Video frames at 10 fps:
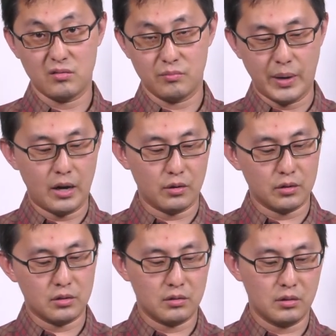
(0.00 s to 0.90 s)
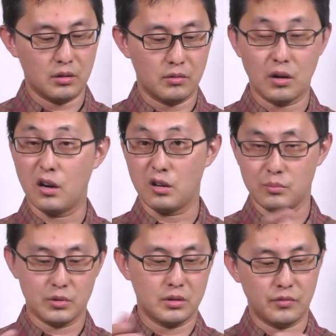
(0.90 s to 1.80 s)
parents'
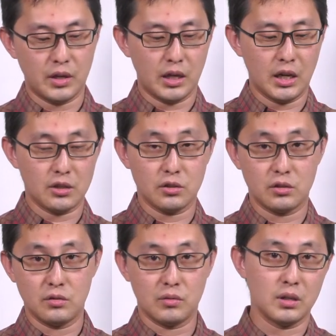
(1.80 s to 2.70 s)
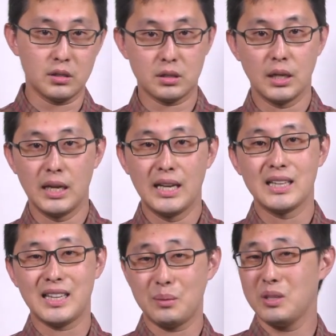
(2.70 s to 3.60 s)
arms, if they can't just do this,
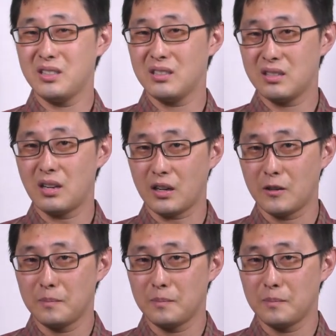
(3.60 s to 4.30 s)
that means it's stuck.